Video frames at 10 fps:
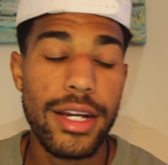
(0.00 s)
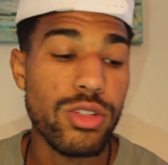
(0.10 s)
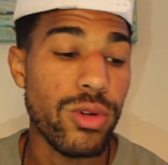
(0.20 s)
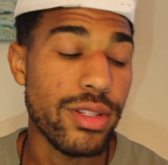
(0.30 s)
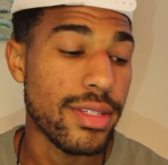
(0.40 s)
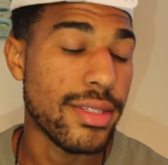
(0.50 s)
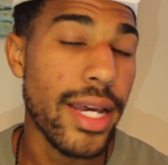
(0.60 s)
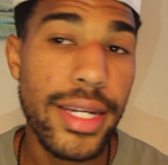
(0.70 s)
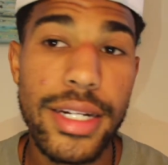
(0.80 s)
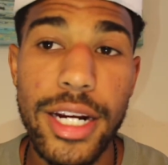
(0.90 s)
I swear, the
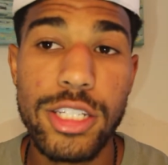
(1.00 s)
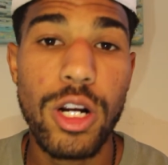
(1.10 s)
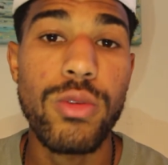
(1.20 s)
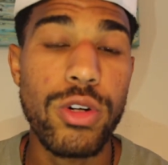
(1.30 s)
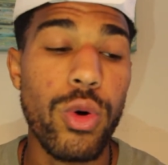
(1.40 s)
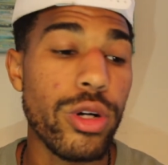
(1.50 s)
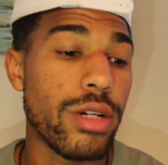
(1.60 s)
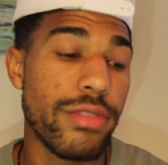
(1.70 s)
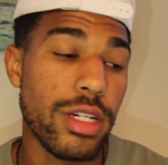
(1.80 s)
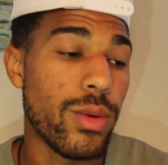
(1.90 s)
second I start
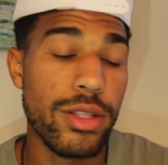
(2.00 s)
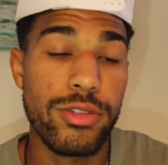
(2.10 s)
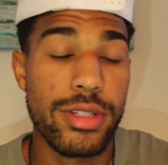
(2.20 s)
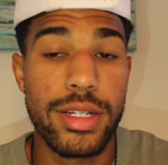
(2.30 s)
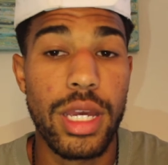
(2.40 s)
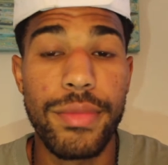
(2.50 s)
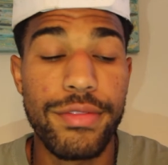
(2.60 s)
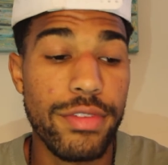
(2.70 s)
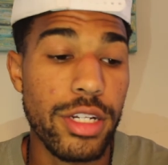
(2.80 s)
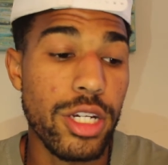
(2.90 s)
recording a video, whether it's a
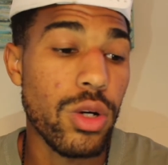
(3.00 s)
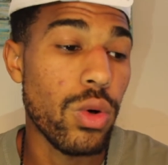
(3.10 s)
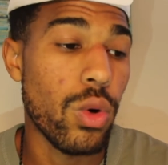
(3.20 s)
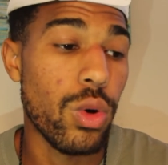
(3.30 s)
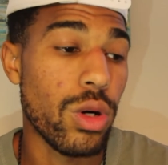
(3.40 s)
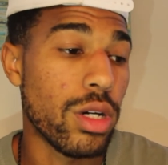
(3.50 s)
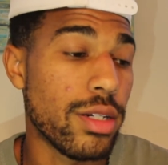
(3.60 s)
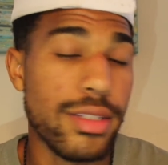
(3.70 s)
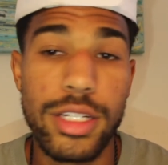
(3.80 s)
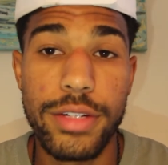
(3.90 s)
gaming video or
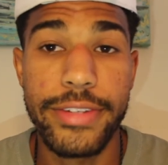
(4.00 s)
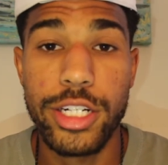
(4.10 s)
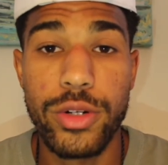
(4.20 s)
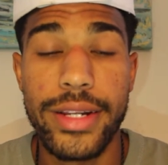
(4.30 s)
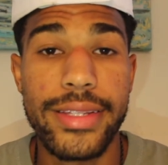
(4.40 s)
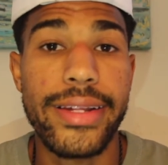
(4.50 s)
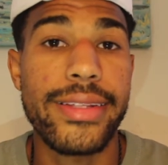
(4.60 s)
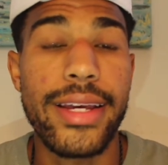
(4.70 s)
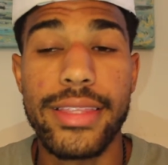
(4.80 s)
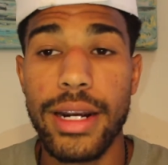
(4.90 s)
a sneaker video or anything
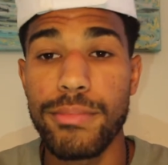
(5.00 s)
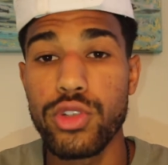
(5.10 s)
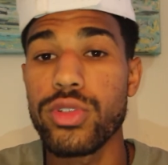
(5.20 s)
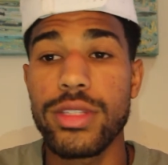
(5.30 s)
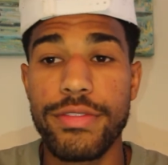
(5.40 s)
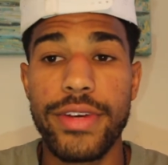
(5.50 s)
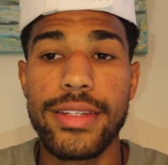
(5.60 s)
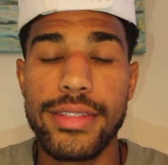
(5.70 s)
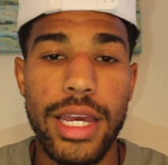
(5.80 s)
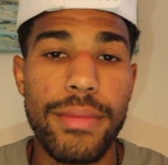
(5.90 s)
like that, that I'm using the
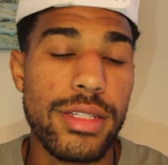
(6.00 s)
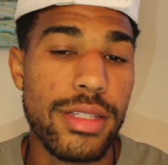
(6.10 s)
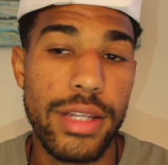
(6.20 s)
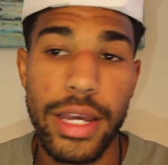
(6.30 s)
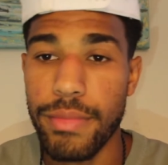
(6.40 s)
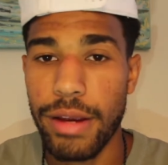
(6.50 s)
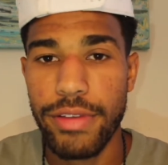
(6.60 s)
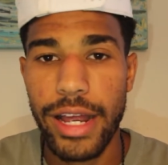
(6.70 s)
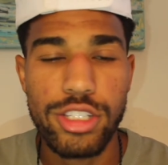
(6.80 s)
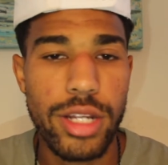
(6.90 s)
face cam and my
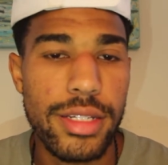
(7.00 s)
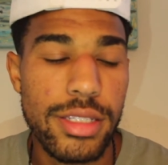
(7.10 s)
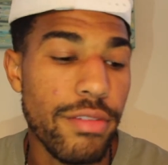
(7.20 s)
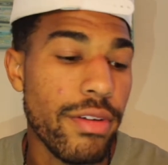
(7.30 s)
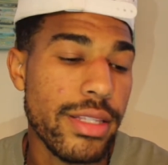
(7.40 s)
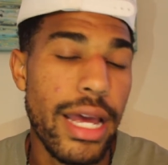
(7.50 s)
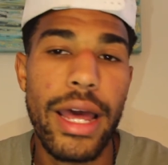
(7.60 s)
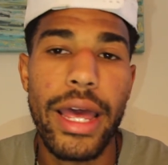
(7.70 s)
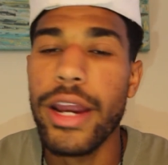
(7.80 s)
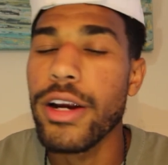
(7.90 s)
flashlight and stuff like
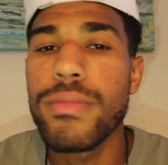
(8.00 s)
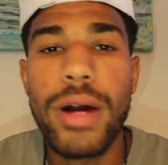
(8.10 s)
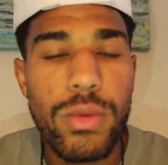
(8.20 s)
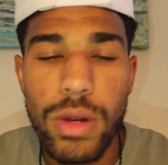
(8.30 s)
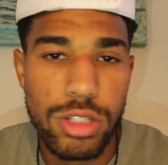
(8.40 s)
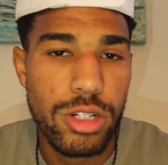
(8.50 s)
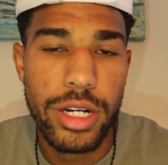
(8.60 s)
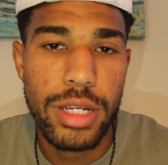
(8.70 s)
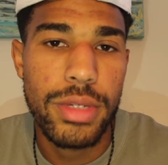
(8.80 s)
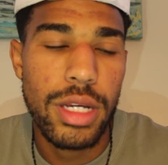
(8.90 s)
that, everybody wants to
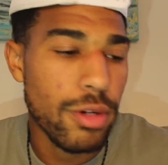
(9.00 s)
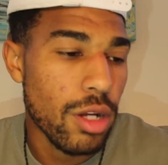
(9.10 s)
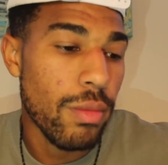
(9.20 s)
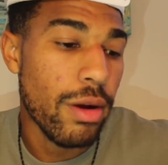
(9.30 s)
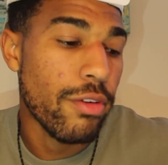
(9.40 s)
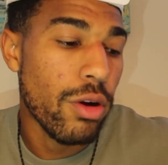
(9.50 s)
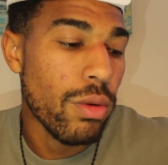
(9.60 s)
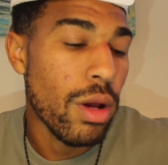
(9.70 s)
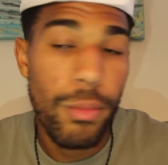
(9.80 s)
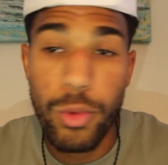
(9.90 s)
start hitting me up and calling my
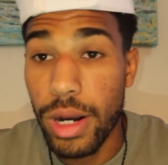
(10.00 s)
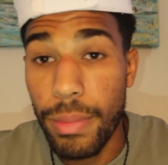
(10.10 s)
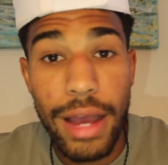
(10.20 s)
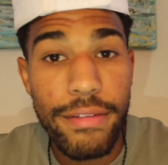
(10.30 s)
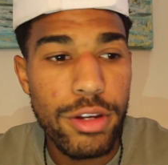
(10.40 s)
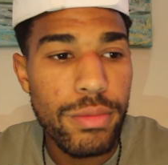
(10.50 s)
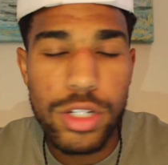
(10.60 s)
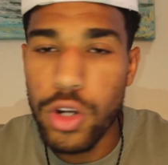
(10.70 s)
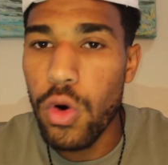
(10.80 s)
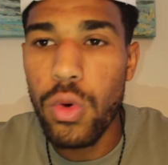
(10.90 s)
phone. But when I'm not
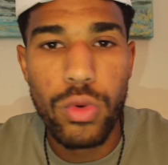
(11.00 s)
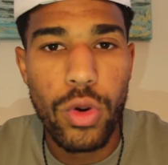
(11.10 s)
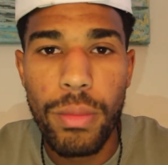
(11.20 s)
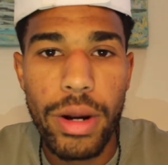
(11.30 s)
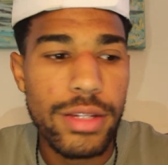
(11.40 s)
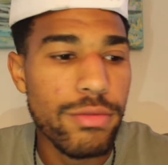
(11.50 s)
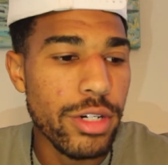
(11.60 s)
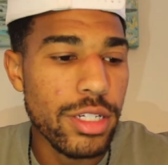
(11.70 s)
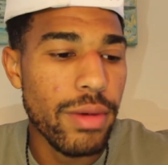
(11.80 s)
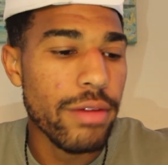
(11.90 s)
filming, nobody
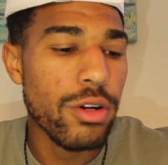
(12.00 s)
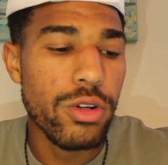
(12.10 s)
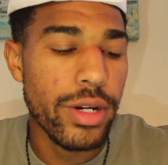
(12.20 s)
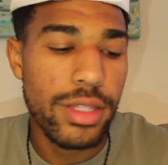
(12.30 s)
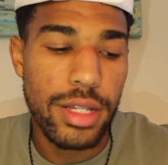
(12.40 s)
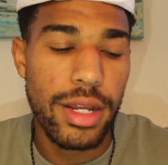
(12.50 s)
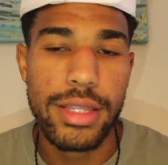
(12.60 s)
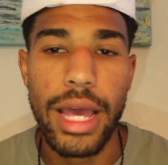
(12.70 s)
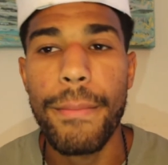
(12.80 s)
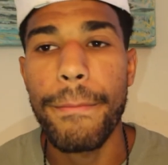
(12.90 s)
rings my phone or anything
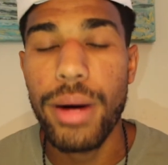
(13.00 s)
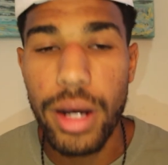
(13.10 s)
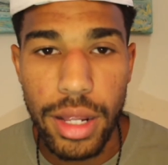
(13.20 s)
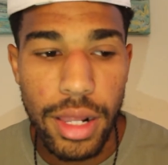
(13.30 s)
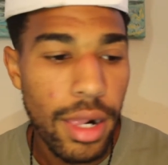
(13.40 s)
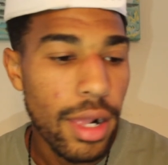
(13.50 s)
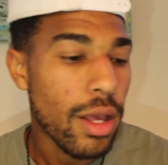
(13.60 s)
like that. But